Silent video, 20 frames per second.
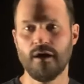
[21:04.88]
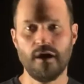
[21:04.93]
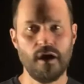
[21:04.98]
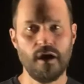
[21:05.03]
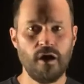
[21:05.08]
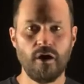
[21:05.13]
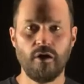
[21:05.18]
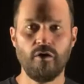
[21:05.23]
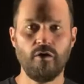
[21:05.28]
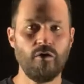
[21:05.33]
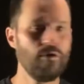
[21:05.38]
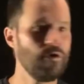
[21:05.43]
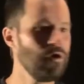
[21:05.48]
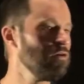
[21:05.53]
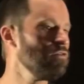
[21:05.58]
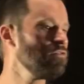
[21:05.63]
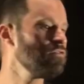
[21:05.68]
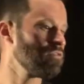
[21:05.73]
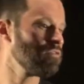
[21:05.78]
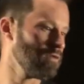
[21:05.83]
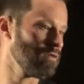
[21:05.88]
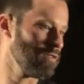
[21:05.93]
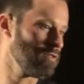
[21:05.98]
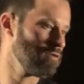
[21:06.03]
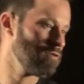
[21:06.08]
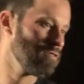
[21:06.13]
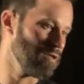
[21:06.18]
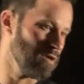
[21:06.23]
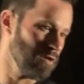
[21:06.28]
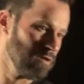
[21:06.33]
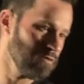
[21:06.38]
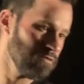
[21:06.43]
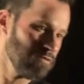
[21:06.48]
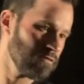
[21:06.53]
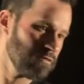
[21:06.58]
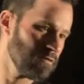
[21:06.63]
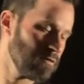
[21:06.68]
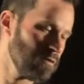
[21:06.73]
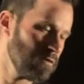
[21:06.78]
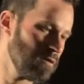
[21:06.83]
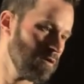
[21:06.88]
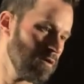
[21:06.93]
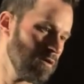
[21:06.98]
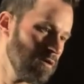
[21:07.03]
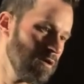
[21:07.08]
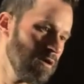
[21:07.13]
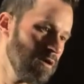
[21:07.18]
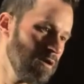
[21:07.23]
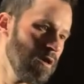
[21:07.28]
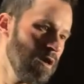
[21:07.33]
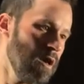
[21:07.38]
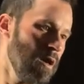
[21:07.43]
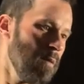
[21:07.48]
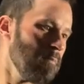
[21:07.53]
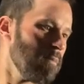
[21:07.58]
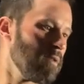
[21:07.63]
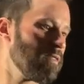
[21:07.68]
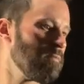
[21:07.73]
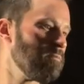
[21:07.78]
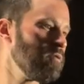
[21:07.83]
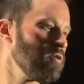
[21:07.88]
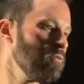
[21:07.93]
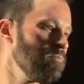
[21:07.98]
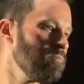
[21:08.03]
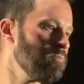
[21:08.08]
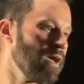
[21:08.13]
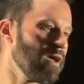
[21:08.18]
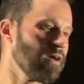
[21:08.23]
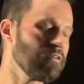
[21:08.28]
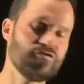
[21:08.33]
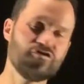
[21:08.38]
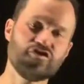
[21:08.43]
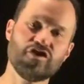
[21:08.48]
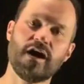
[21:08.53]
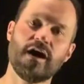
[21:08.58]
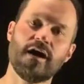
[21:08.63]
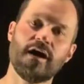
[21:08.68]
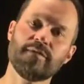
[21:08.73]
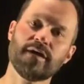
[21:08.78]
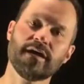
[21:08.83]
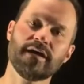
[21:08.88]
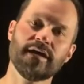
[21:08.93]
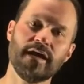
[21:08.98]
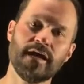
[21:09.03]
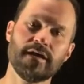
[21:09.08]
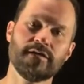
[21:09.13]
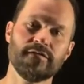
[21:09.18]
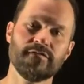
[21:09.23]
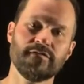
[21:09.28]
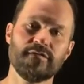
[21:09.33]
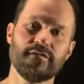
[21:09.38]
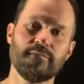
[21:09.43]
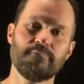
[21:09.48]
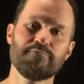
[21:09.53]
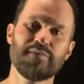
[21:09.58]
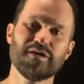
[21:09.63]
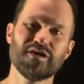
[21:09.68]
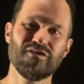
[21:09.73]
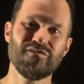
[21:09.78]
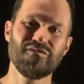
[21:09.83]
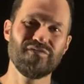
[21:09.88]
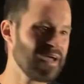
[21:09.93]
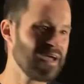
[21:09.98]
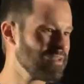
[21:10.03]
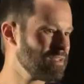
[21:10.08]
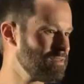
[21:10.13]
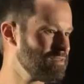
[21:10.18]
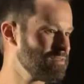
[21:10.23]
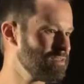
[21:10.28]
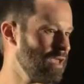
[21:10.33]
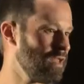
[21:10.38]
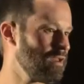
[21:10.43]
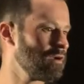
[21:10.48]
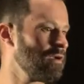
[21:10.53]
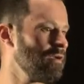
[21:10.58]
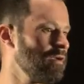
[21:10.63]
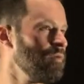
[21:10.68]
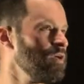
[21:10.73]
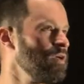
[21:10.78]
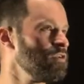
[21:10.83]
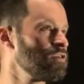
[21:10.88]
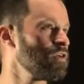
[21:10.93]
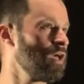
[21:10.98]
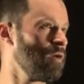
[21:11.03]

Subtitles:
a whole host of other things. But the build pack's job, again, is to build that container image.